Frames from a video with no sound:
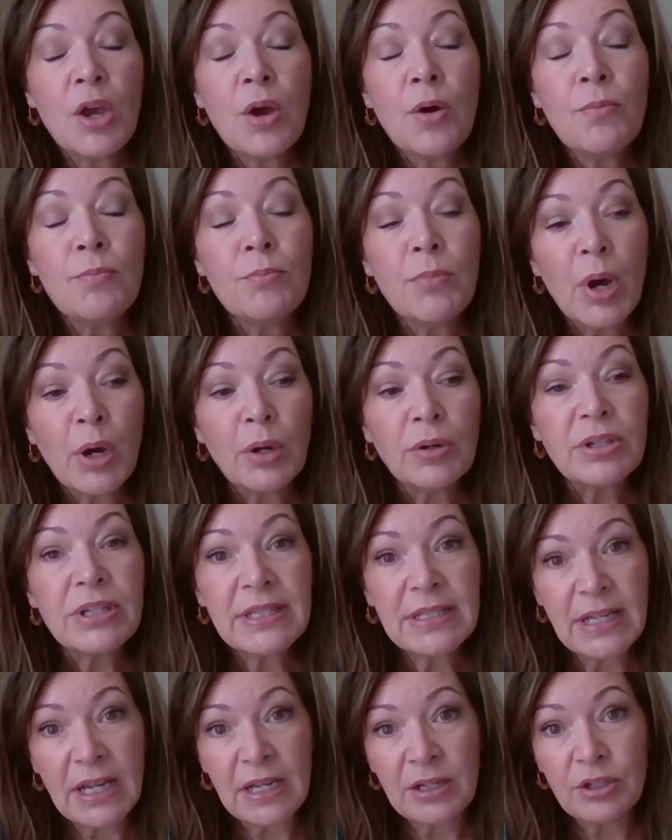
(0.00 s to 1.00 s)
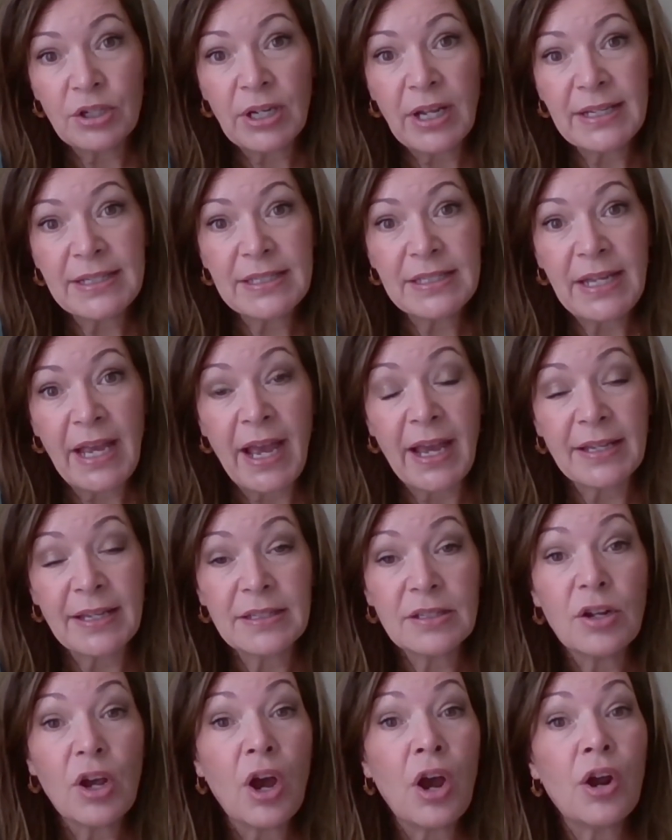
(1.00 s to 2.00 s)
Most standardized
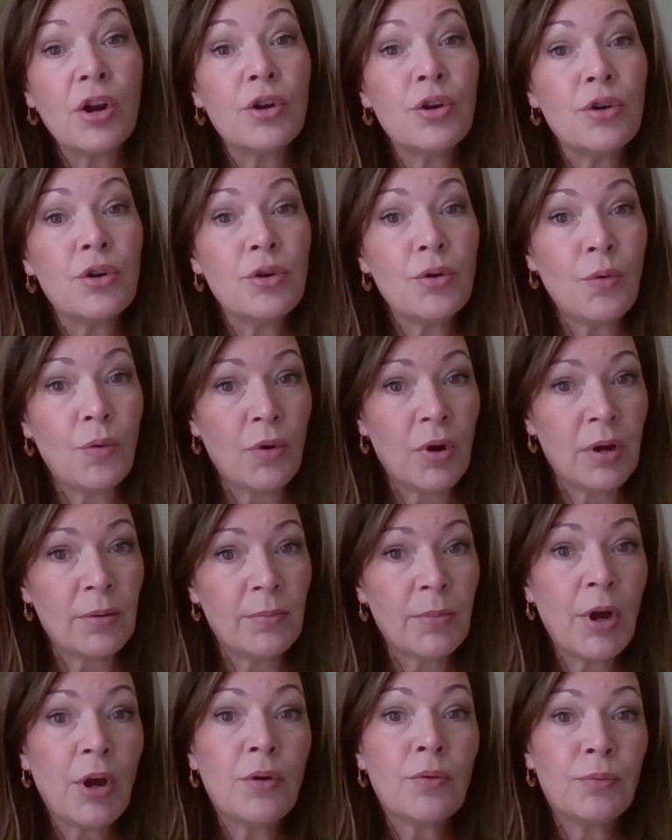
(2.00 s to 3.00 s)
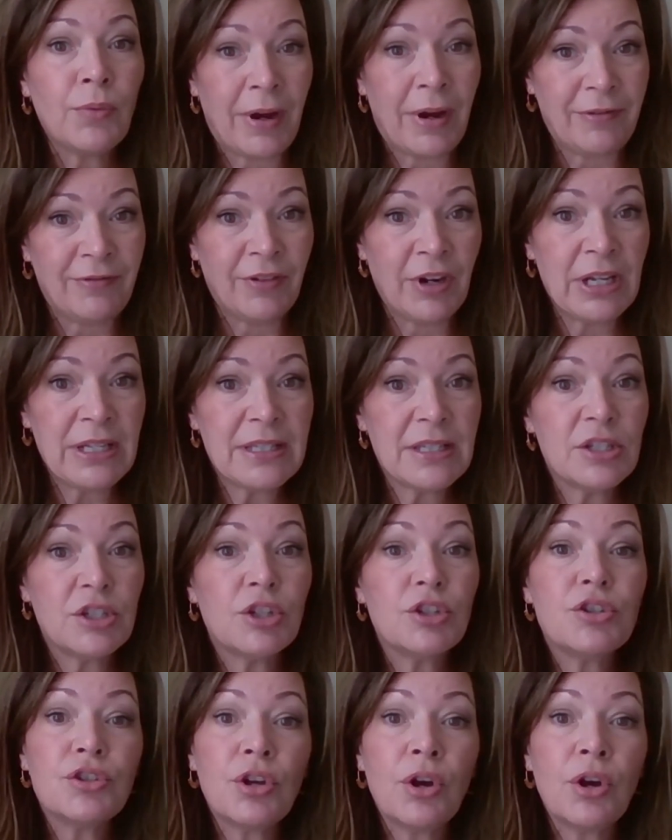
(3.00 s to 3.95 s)
tests are norm referenced.